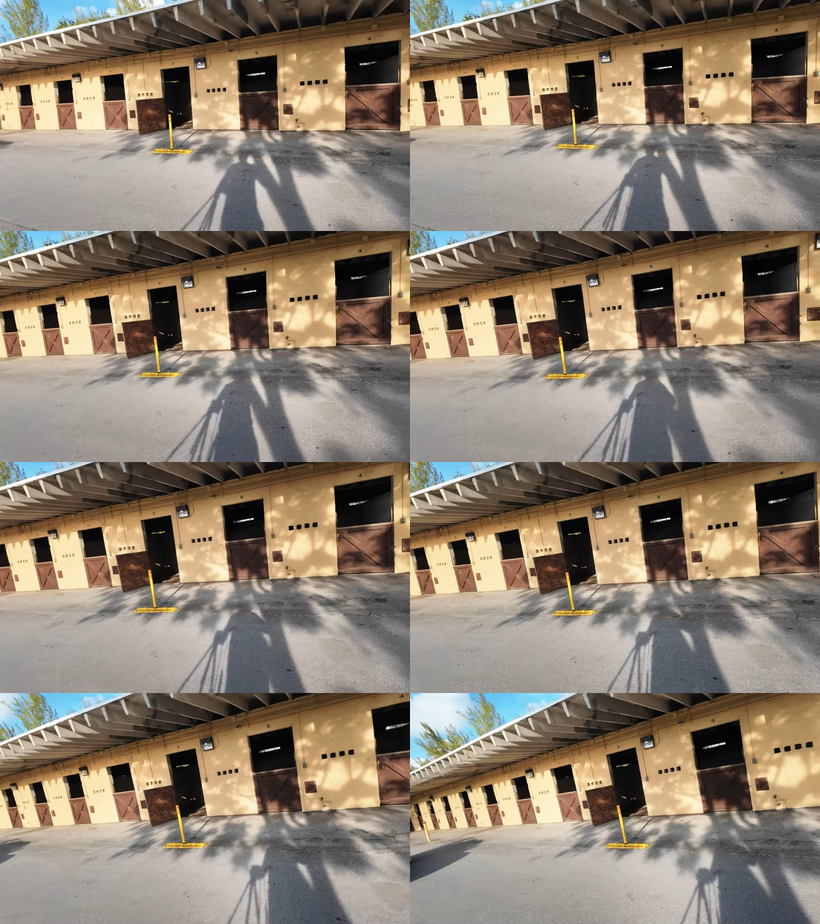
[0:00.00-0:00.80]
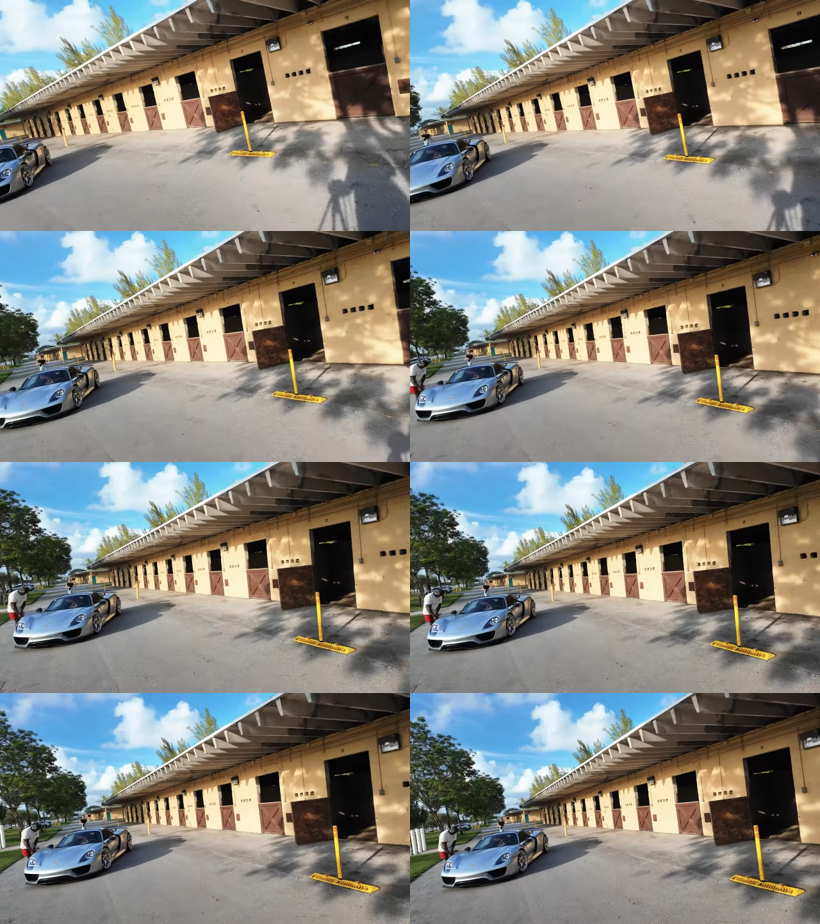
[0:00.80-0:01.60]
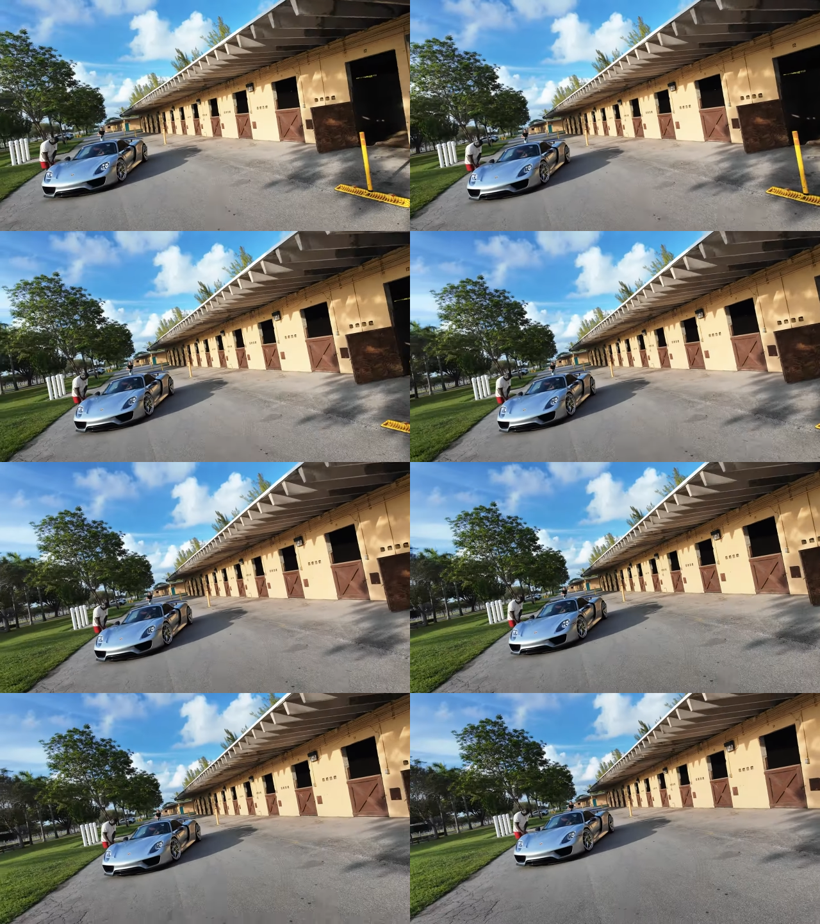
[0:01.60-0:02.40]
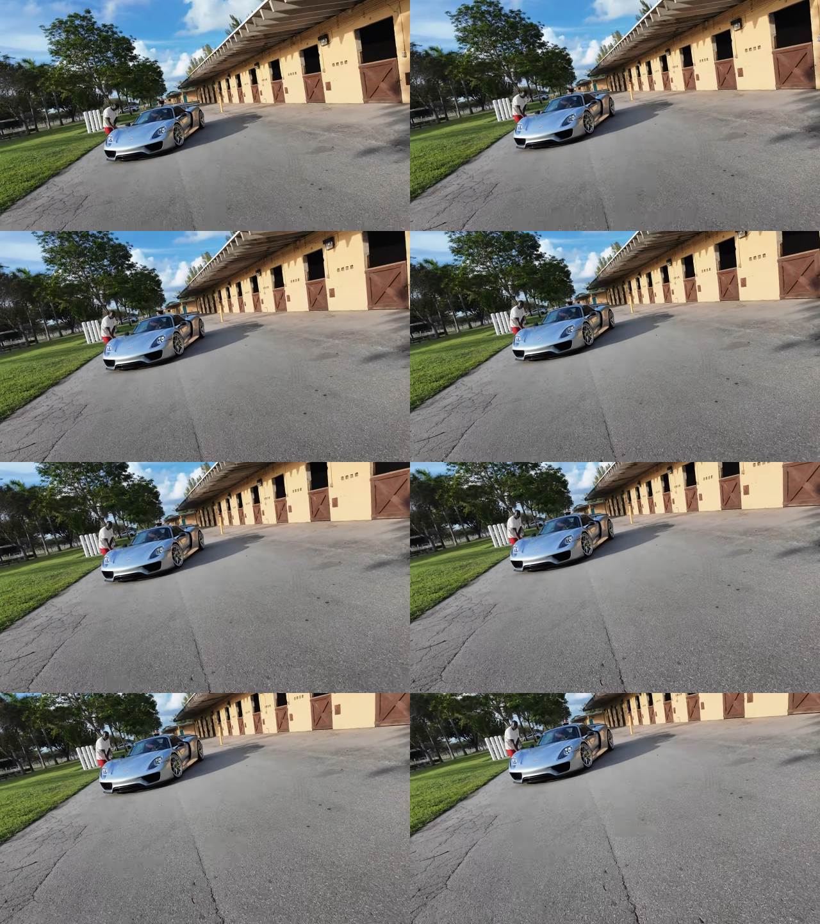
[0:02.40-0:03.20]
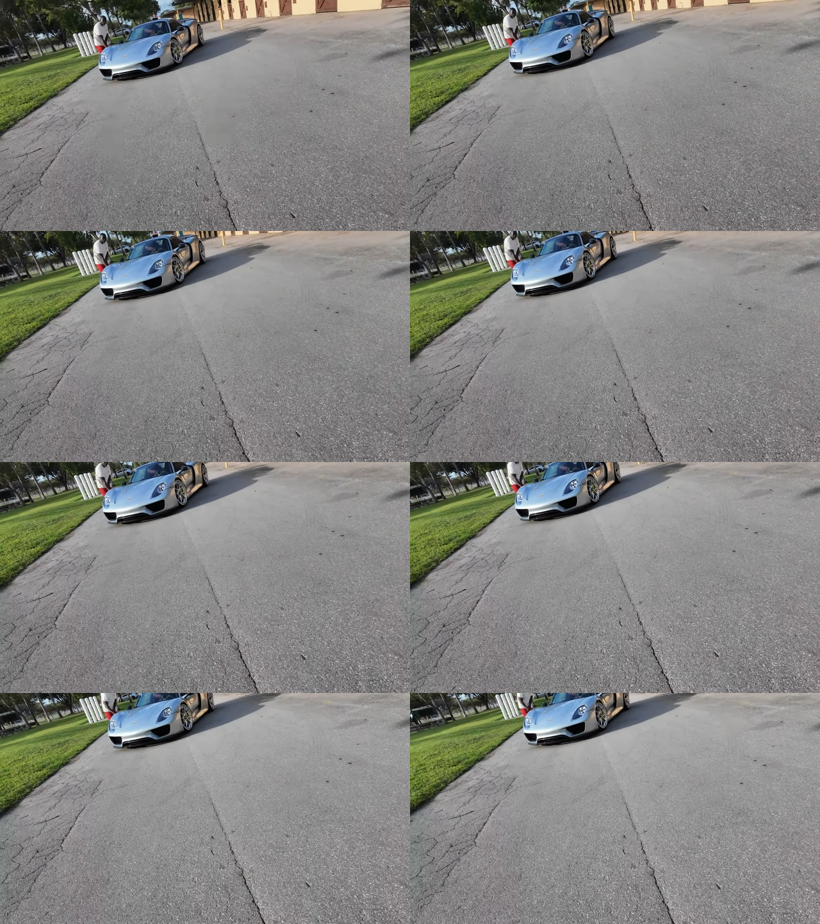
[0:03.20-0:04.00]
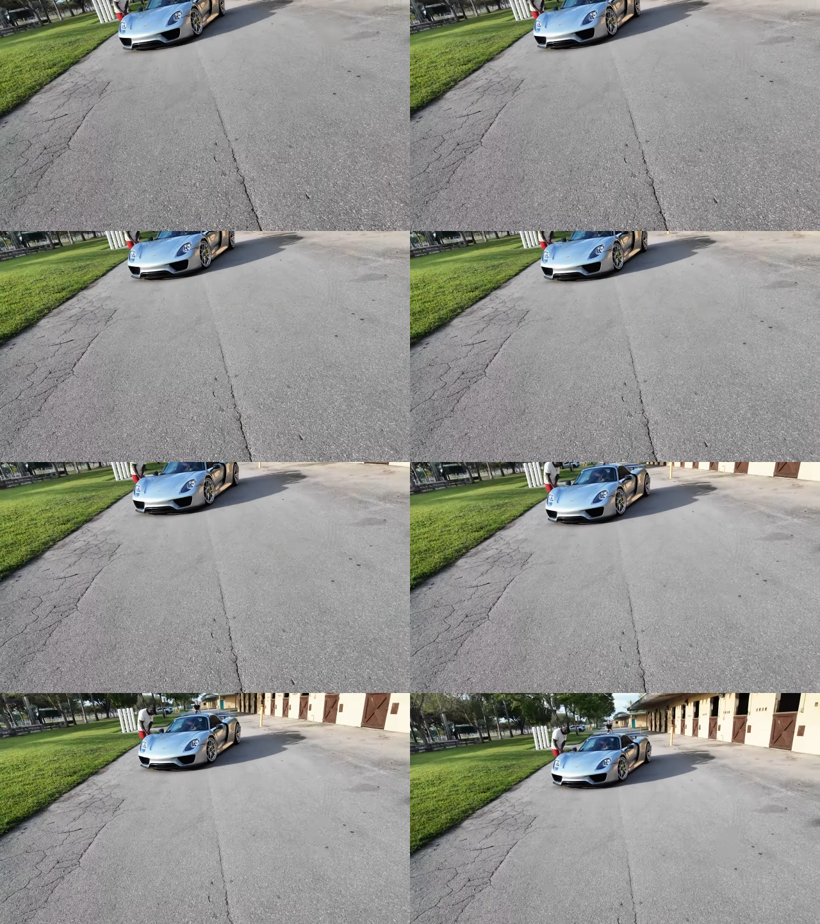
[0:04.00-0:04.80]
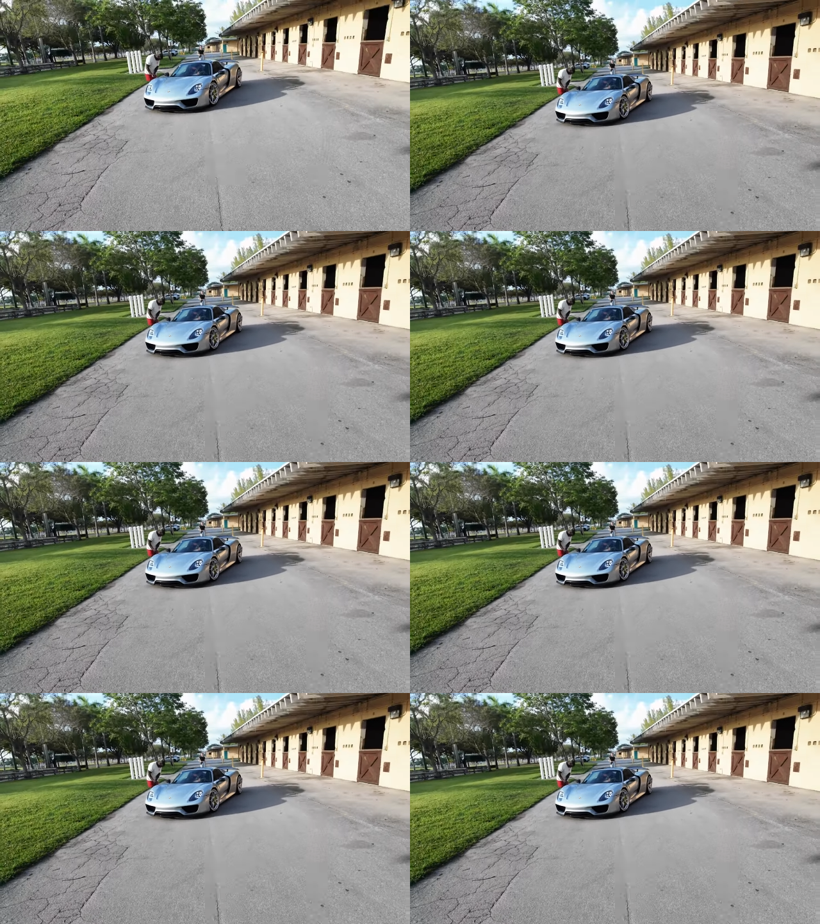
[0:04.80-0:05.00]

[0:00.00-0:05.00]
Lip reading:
(no speaker visible)